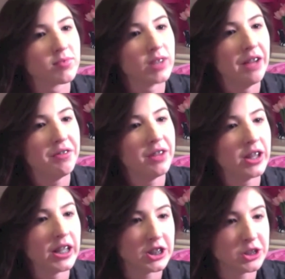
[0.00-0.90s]
I felt
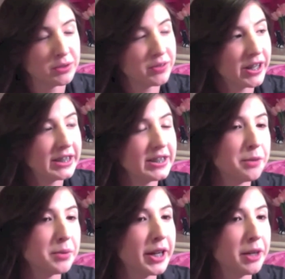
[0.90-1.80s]
like she was very
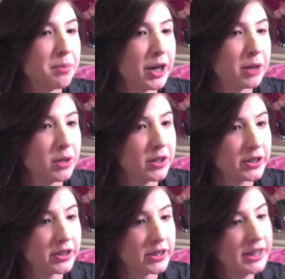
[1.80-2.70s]
intimidated by her
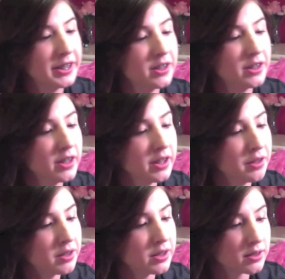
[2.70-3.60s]
mother, and it
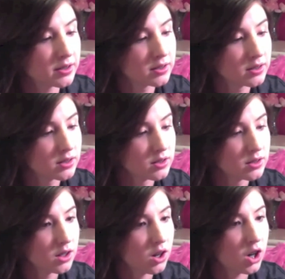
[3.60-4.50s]
was
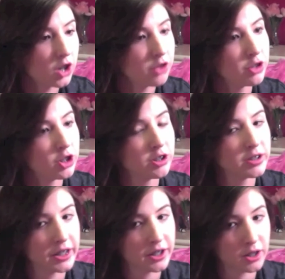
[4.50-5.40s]
hard for her to
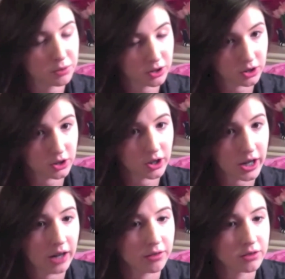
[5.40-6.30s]
stand up to her
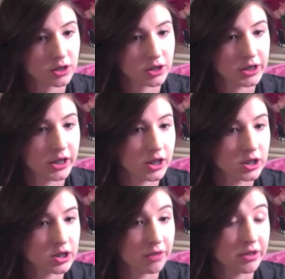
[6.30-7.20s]
after
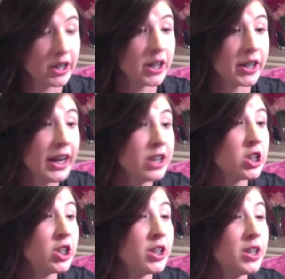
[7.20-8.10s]
years of
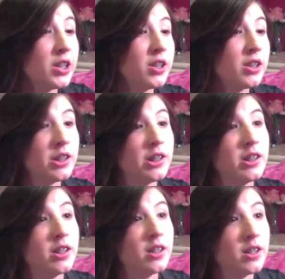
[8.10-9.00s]
interrogation
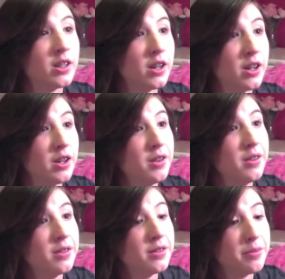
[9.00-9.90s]

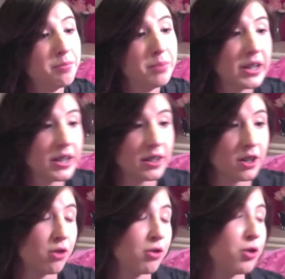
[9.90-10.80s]
of being
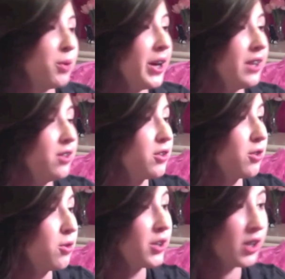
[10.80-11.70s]
overweight
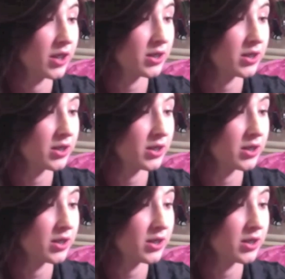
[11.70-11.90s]
or not